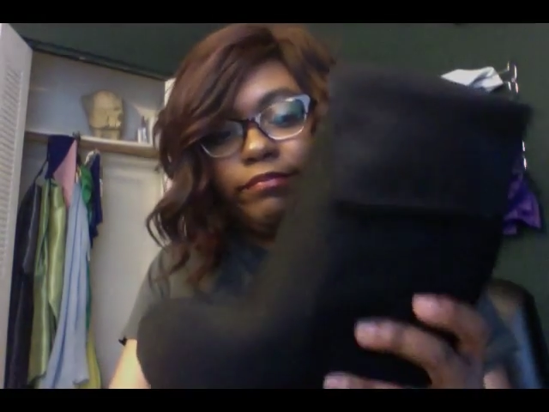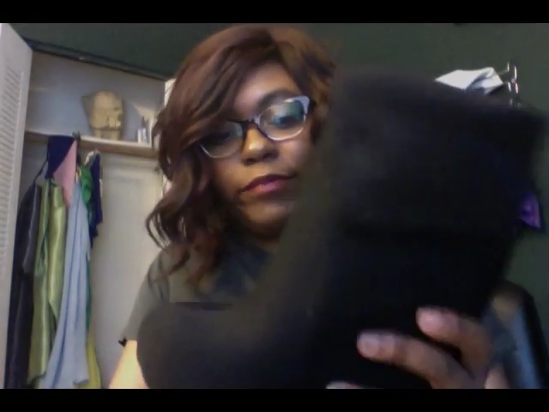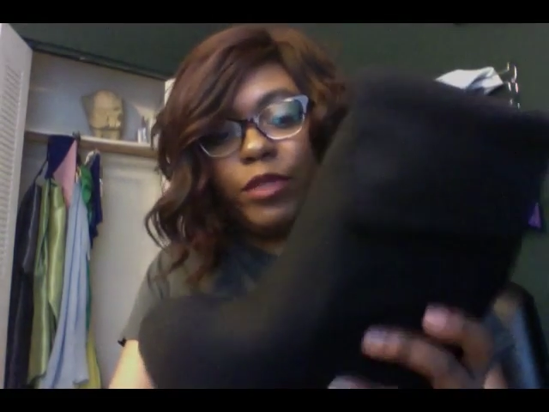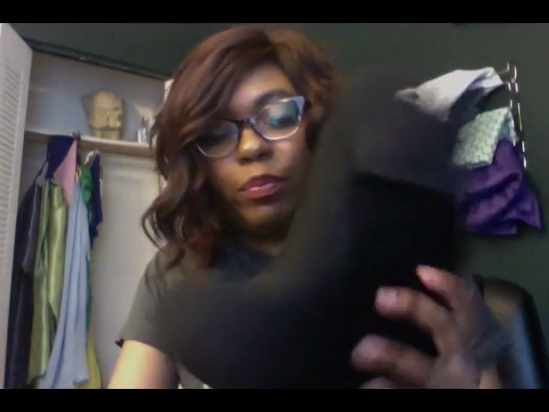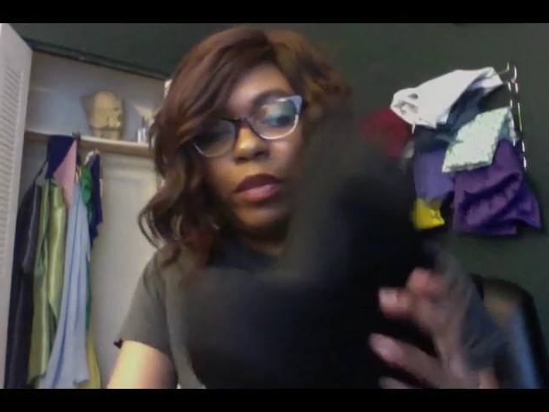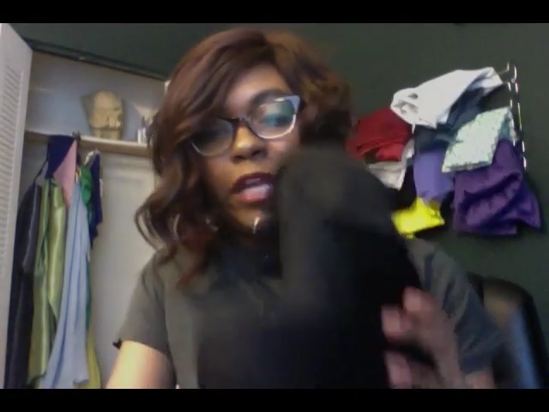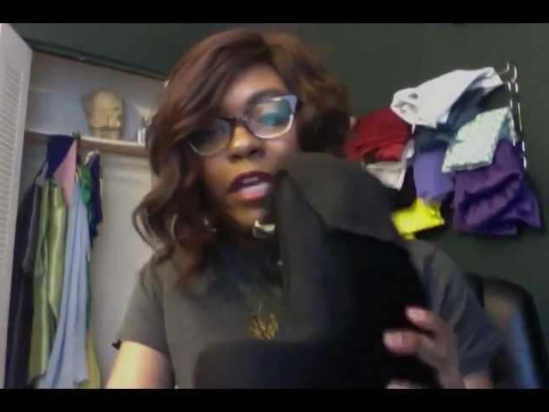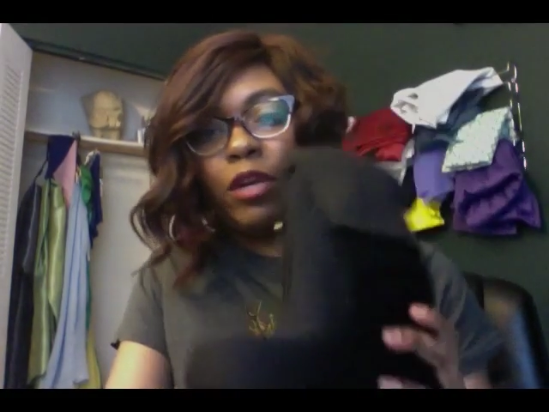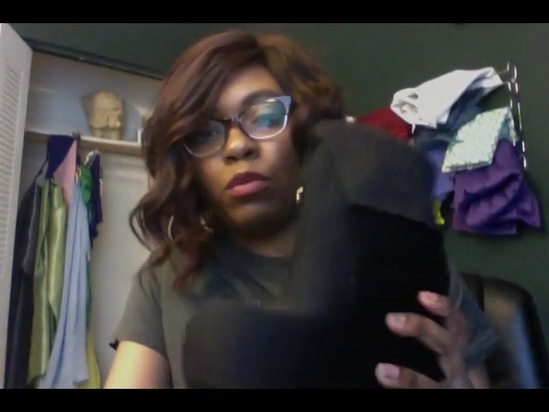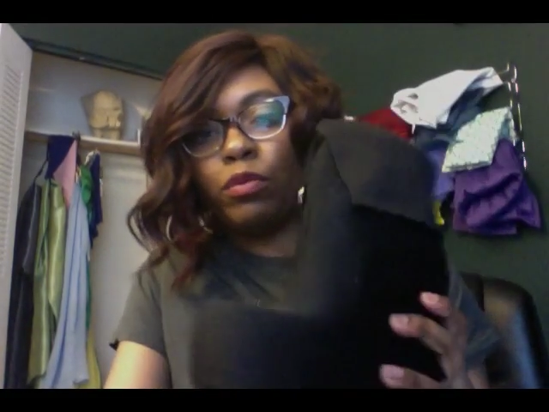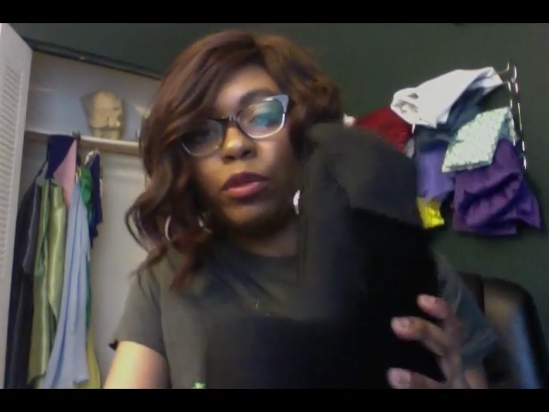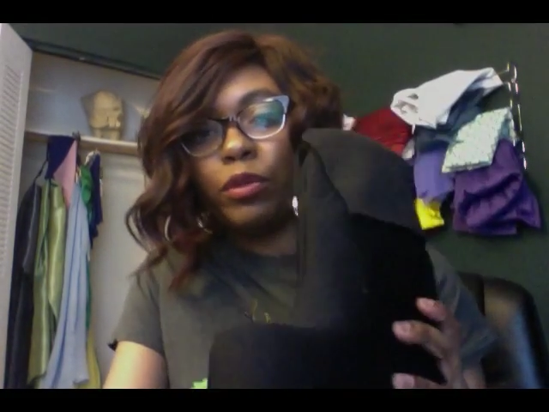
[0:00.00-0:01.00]
the plain
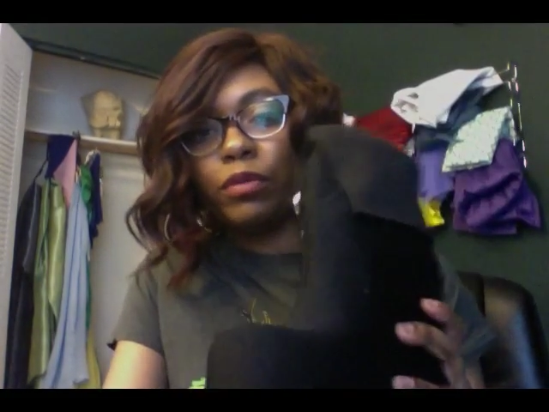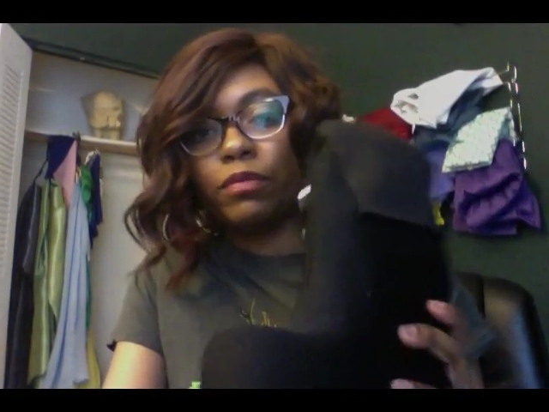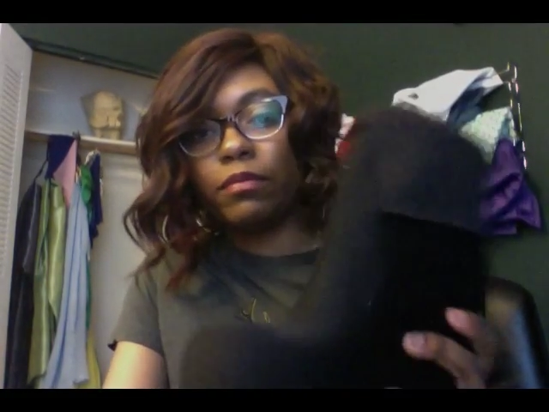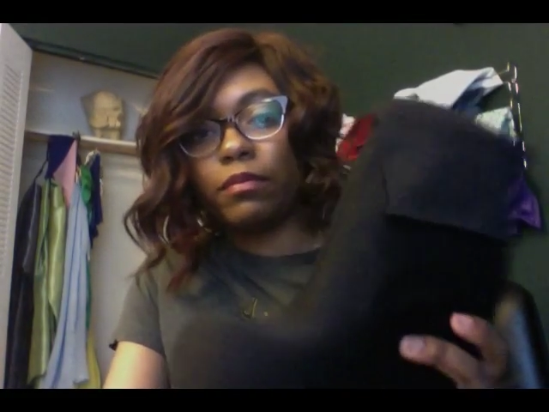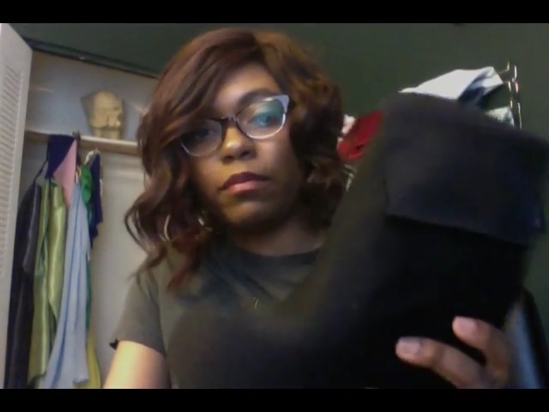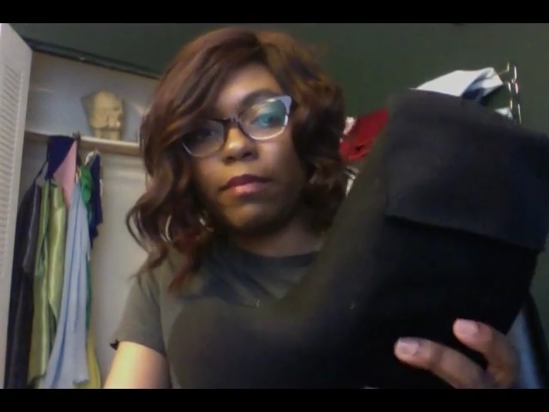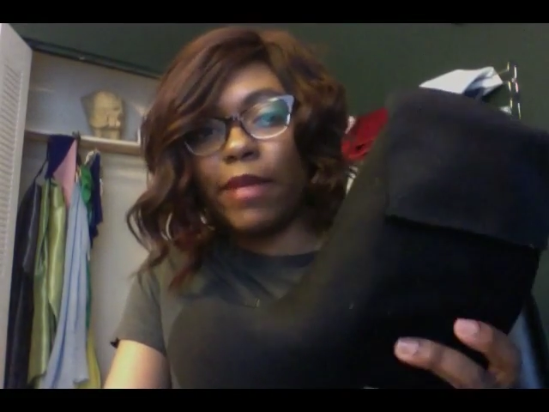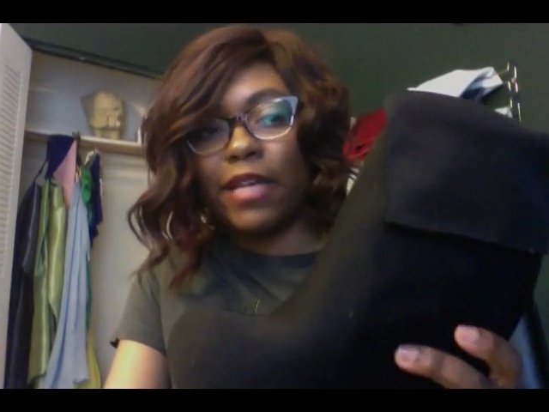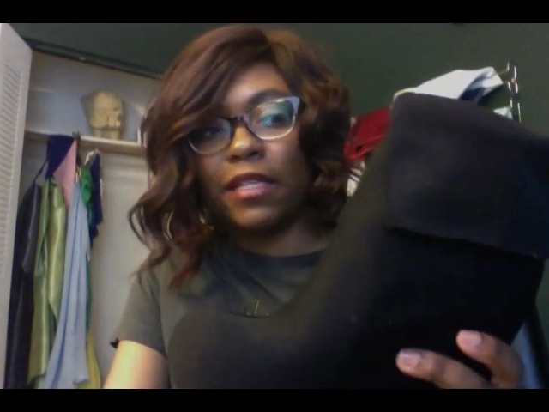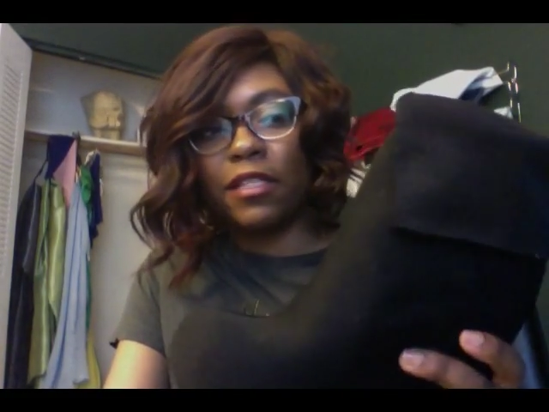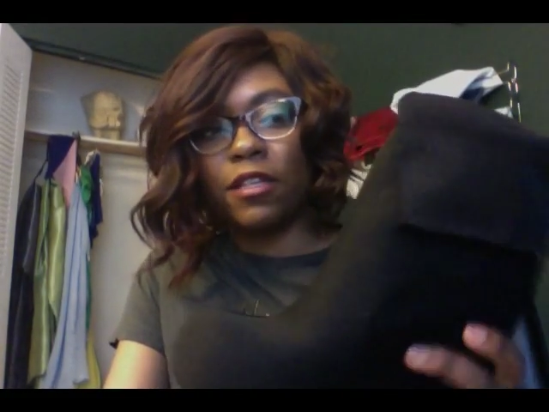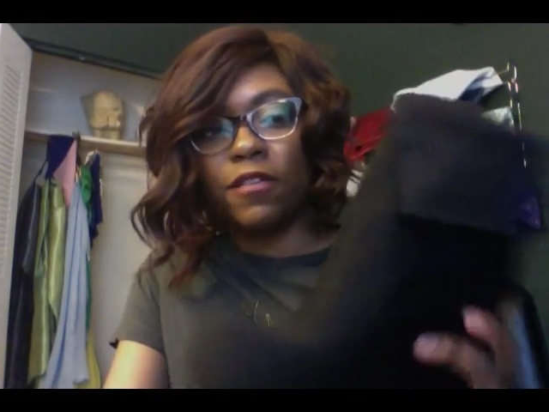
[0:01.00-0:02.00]
old boot by
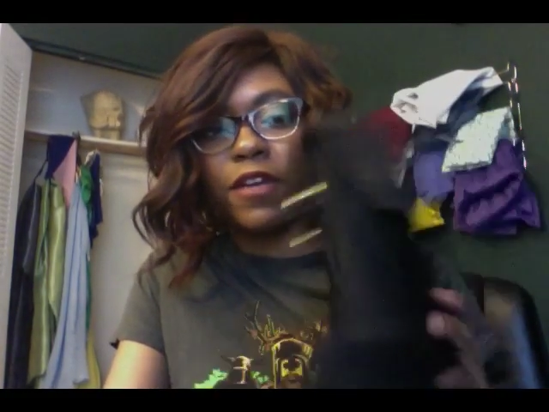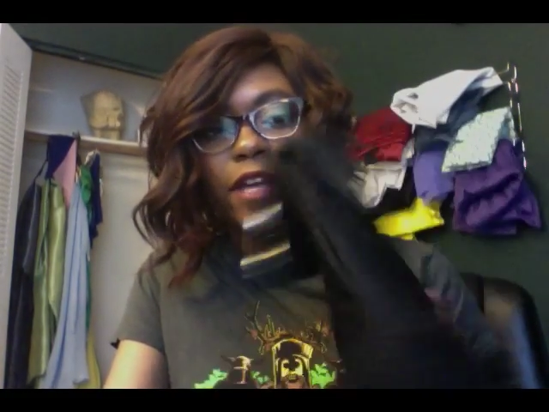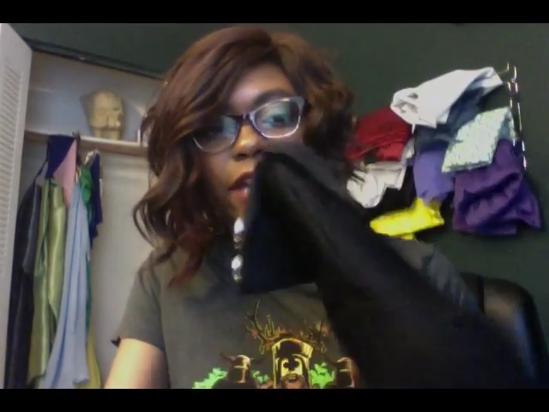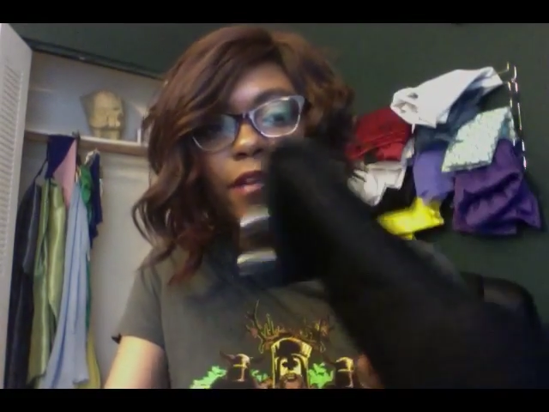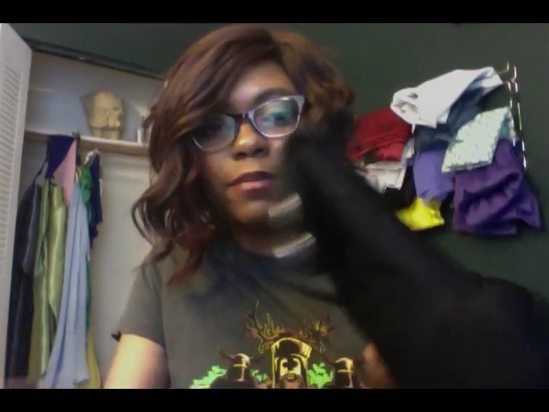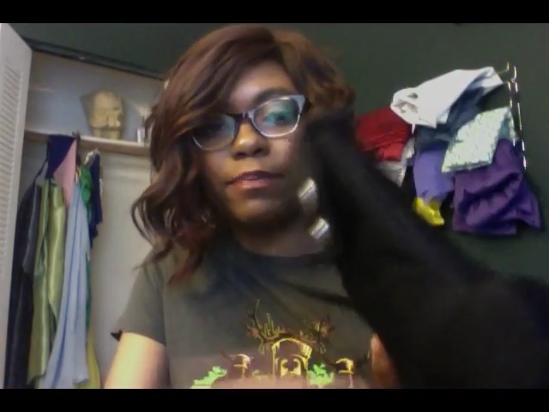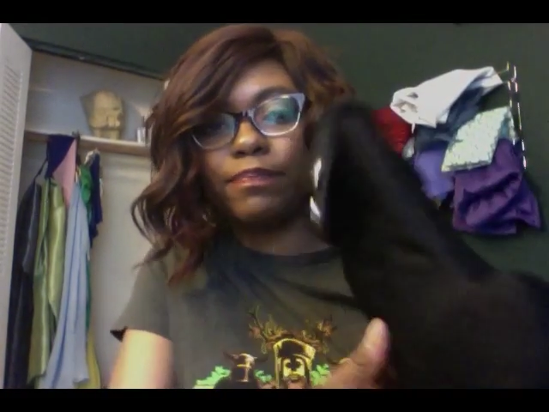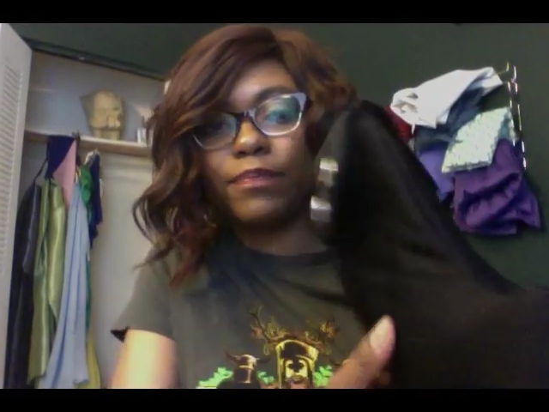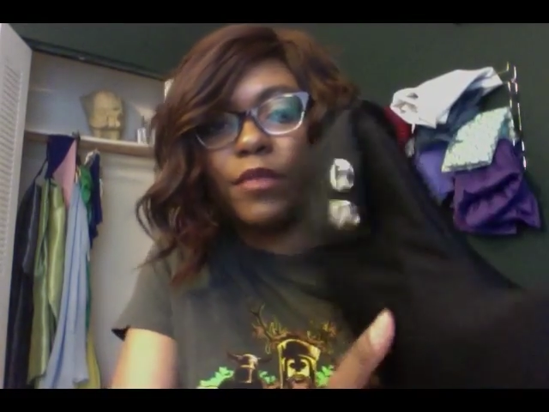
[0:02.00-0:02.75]
itself again,